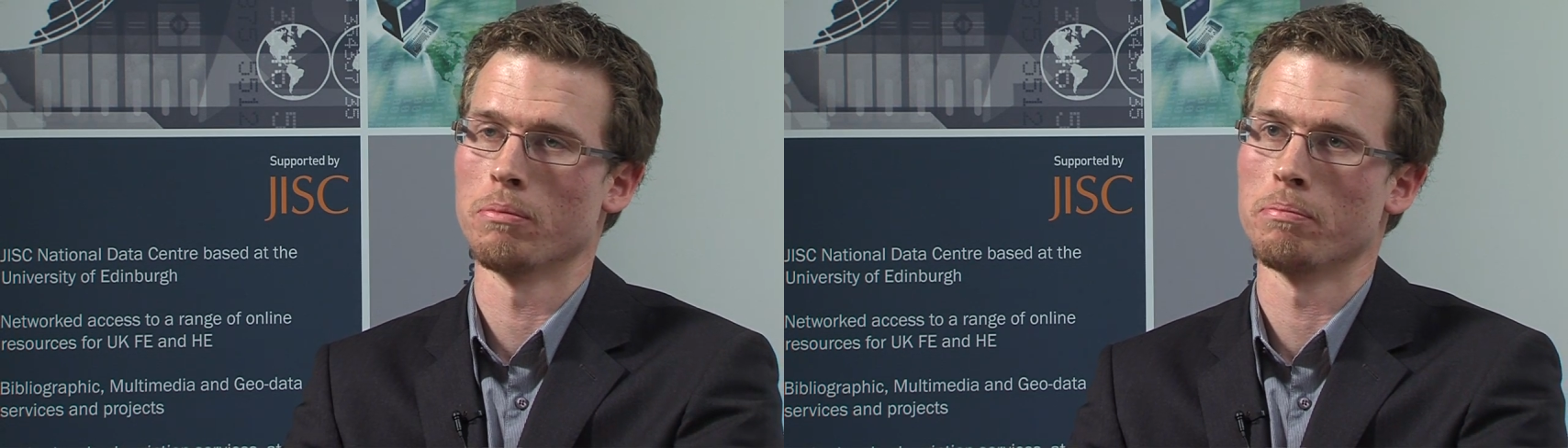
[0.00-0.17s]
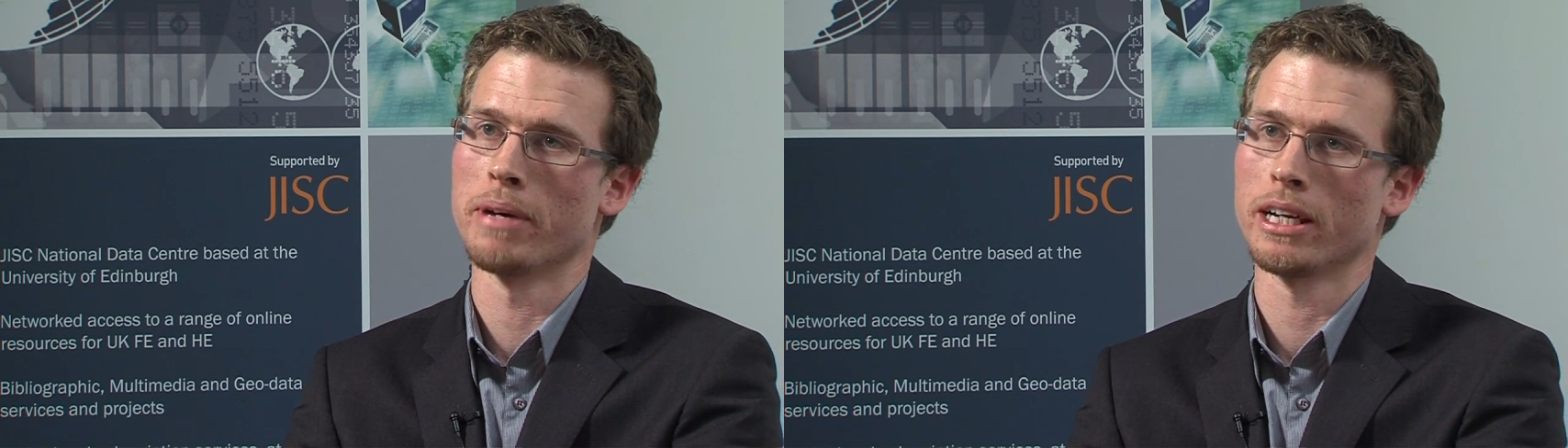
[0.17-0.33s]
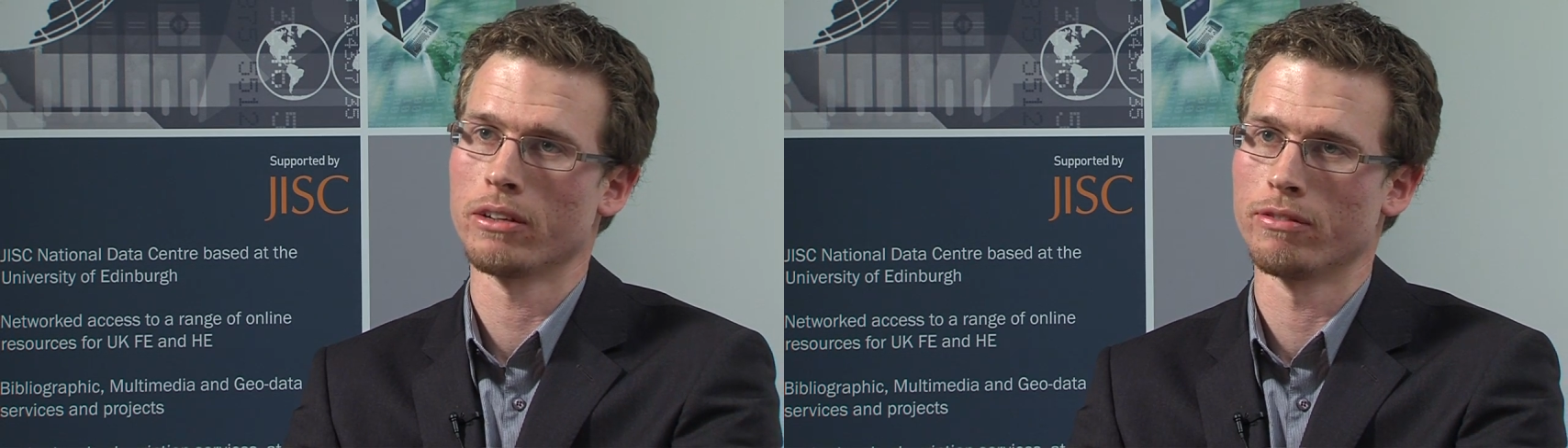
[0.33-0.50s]

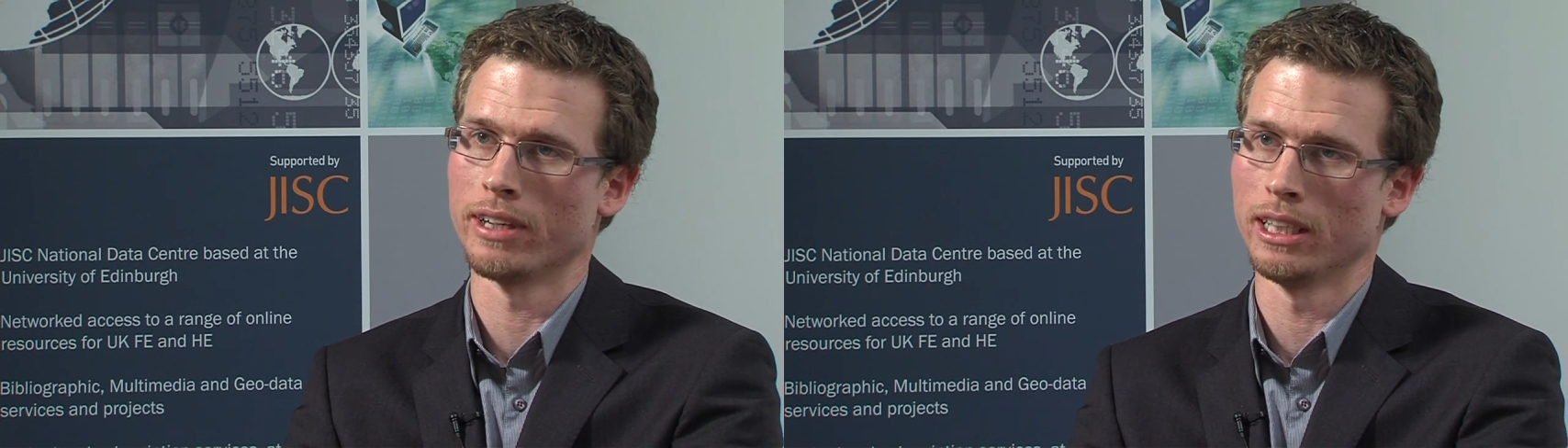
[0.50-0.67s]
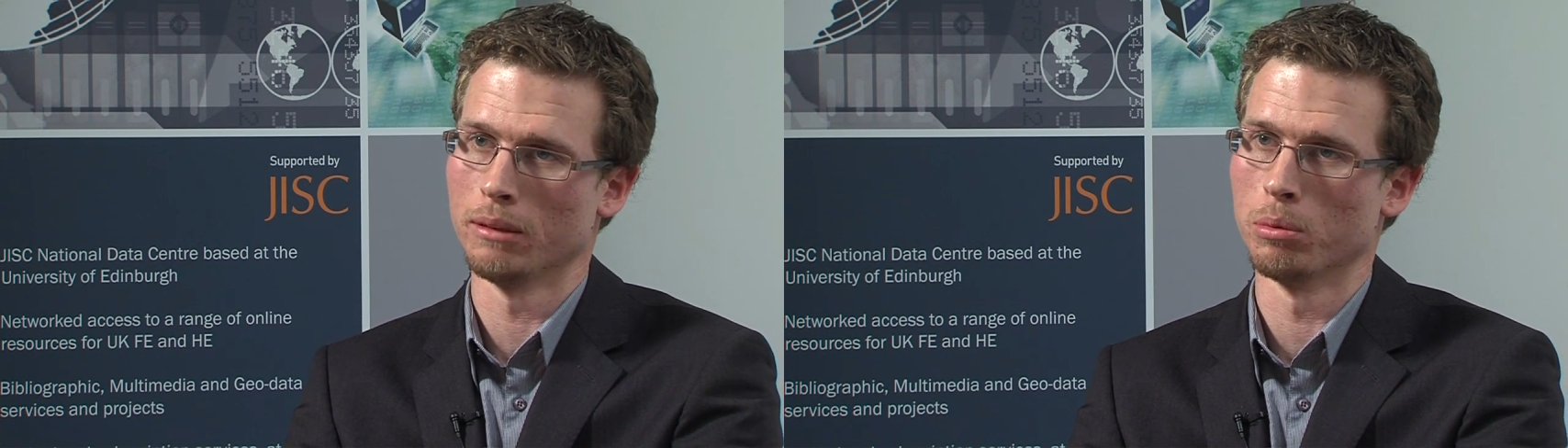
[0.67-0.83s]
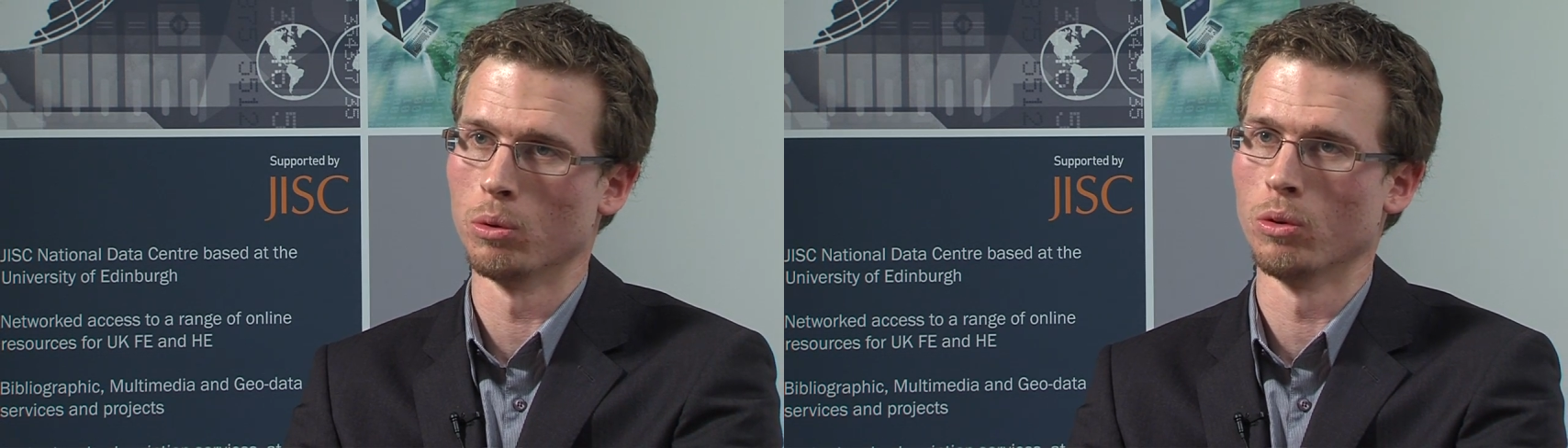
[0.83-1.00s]
make
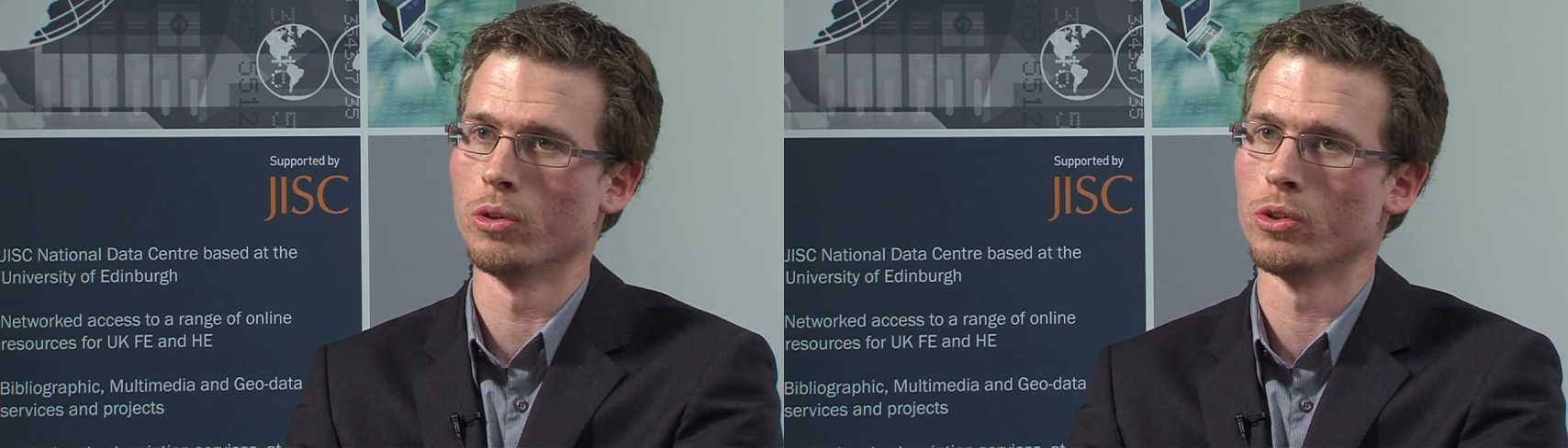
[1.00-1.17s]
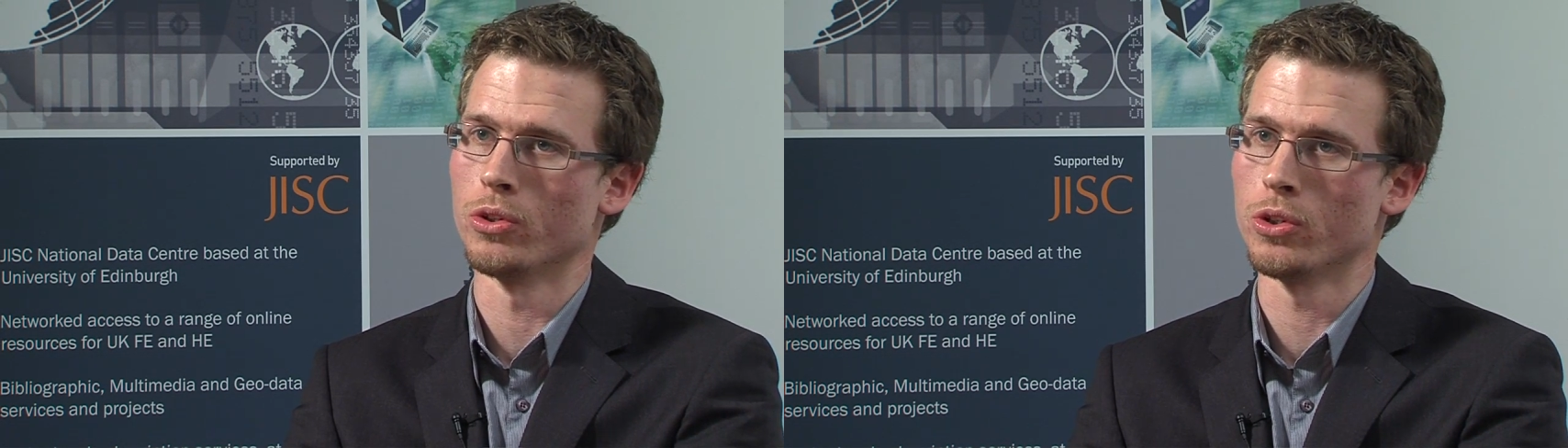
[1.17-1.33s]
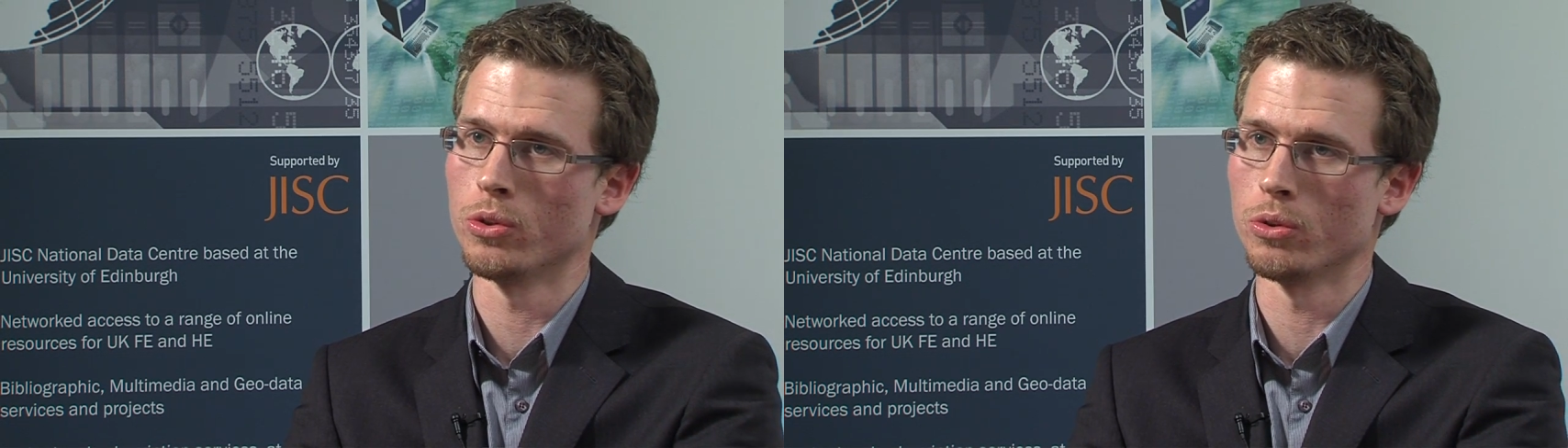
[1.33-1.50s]
available
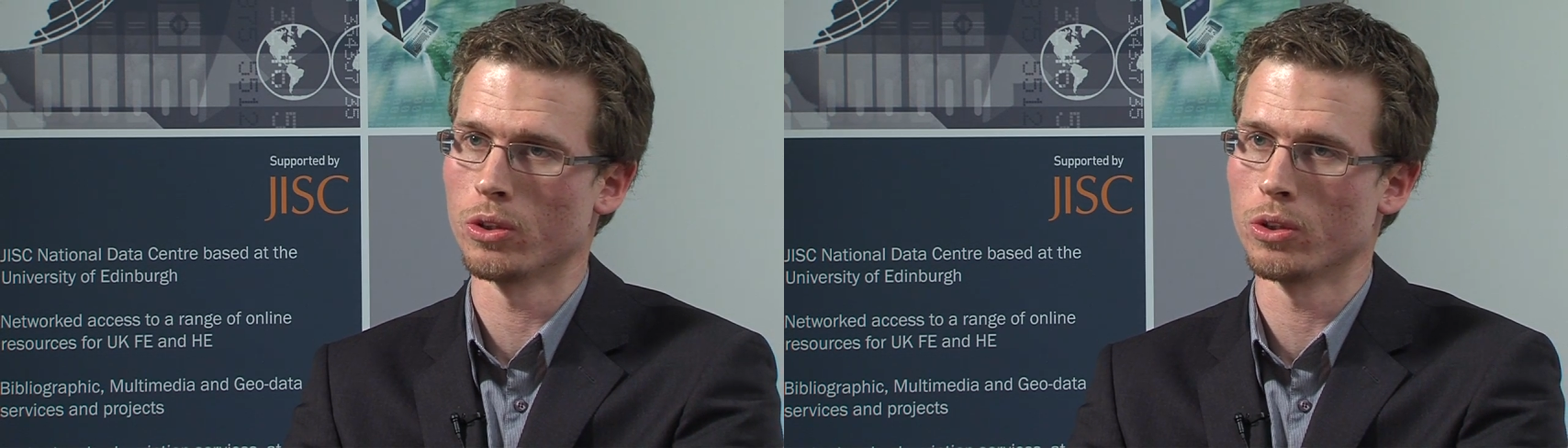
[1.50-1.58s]
new